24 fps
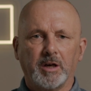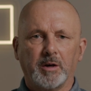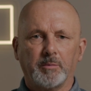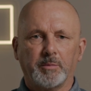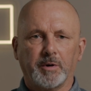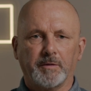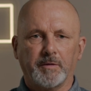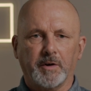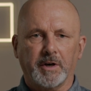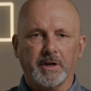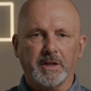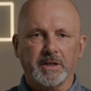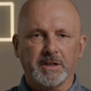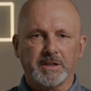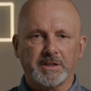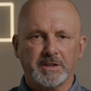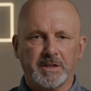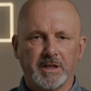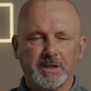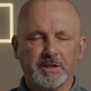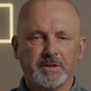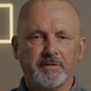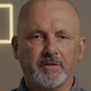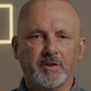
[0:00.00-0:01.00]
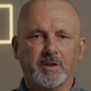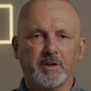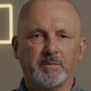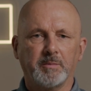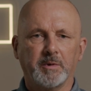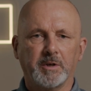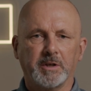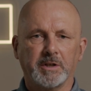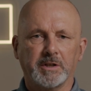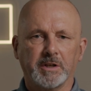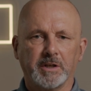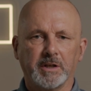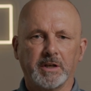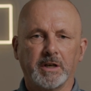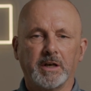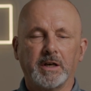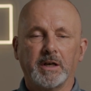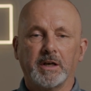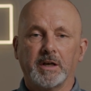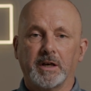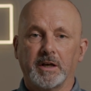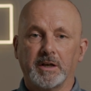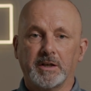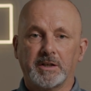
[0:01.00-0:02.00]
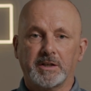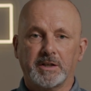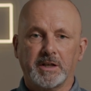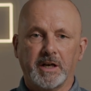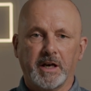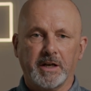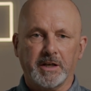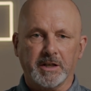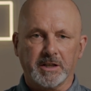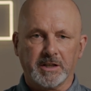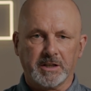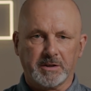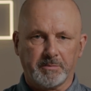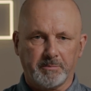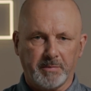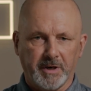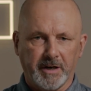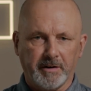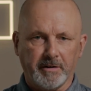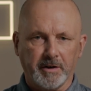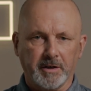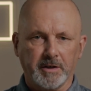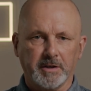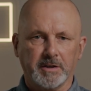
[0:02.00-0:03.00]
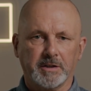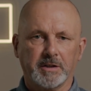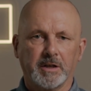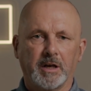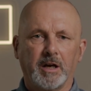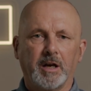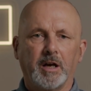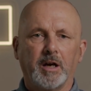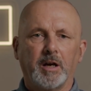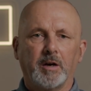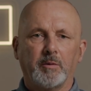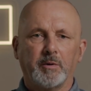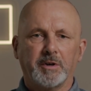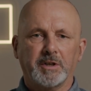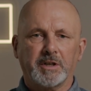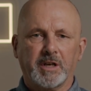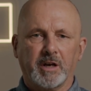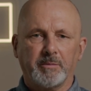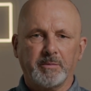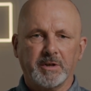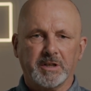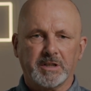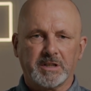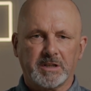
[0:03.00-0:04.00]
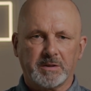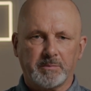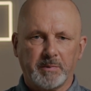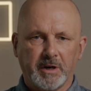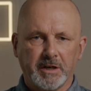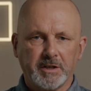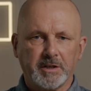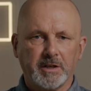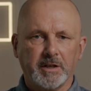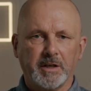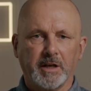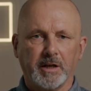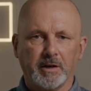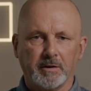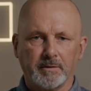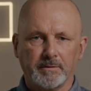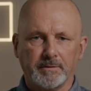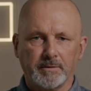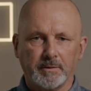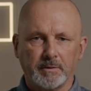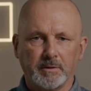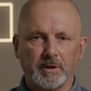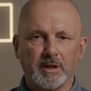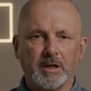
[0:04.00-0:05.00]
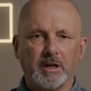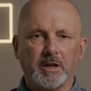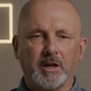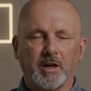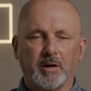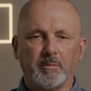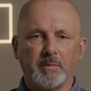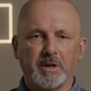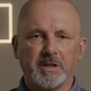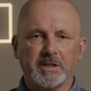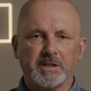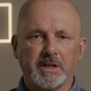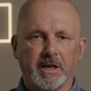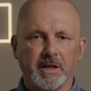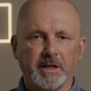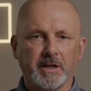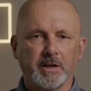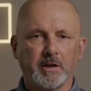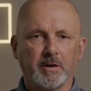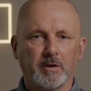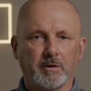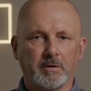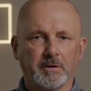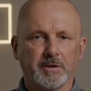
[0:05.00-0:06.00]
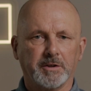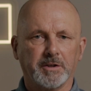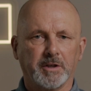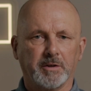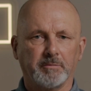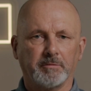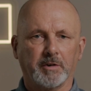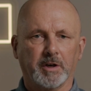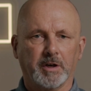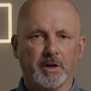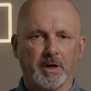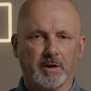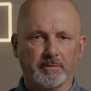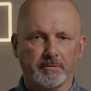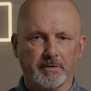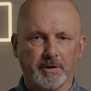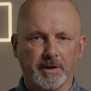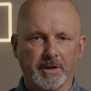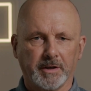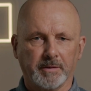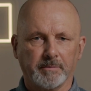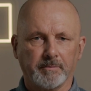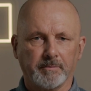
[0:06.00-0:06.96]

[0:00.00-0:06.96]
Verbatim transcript: providing a sense of the community and shared experience which can be especially helpful in maintaining long-term recovery.